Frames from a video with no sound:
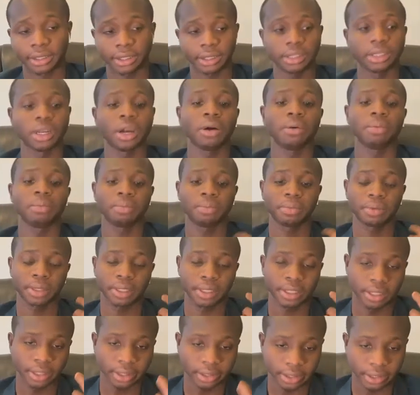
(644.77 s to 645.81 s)
Yelp
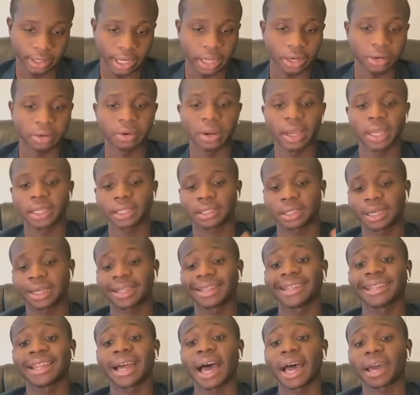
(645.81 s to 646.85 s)
generates a
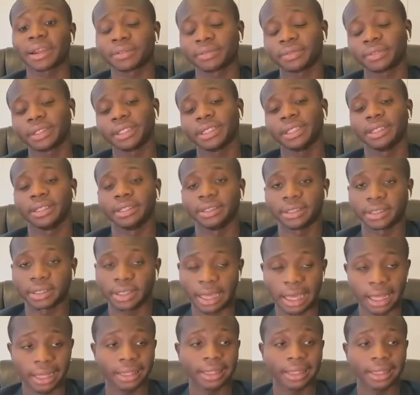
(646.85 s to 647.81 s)
lot of leads.